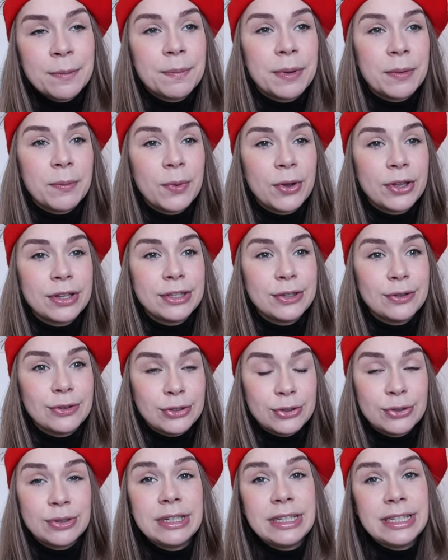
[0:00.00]
But what you
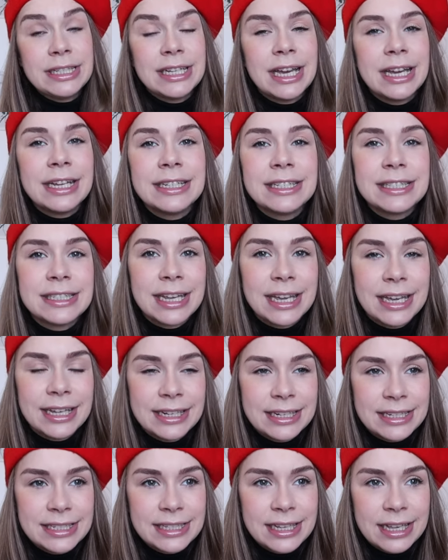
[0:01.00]
do need to
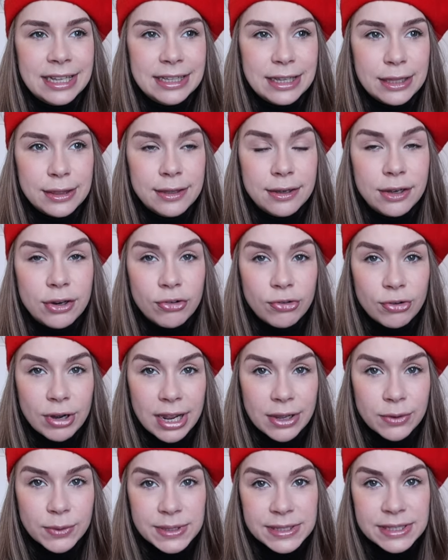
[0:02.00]
understand is that the
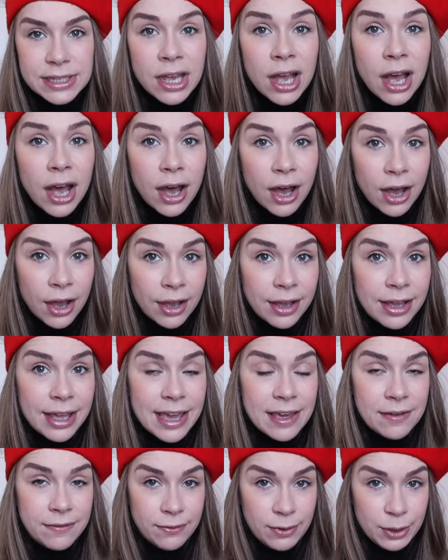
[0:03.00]
crowds are
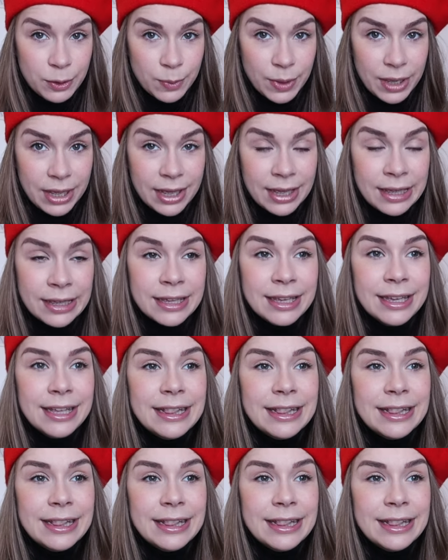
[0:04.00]
everywhere.